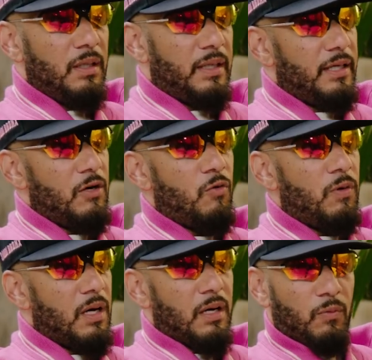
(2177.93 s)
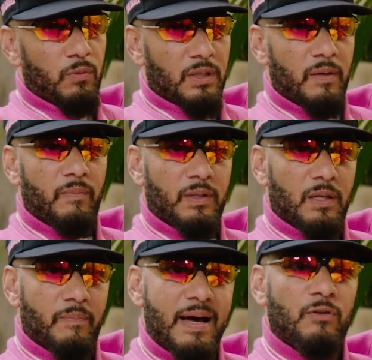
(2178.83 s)
They know the, the
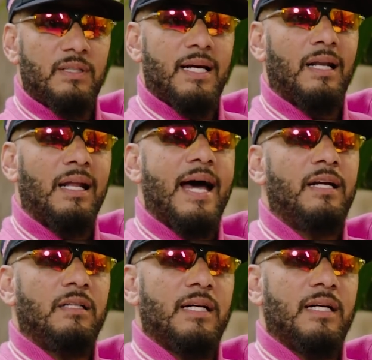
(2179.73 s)
amounts that allotted,